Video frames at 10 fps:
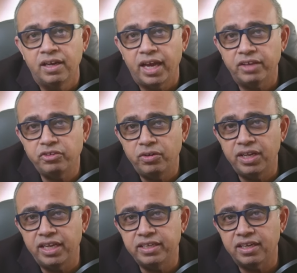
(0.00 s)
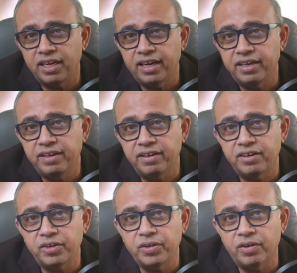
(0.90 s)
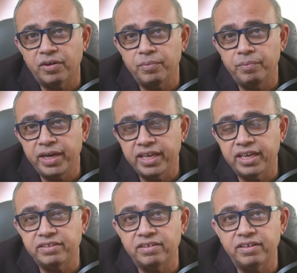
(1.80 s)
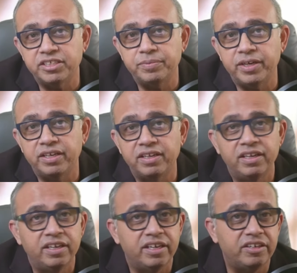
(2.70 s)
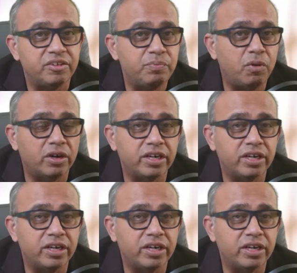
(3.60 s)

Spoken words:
As you diligently adhere to your medication regimen, it's important to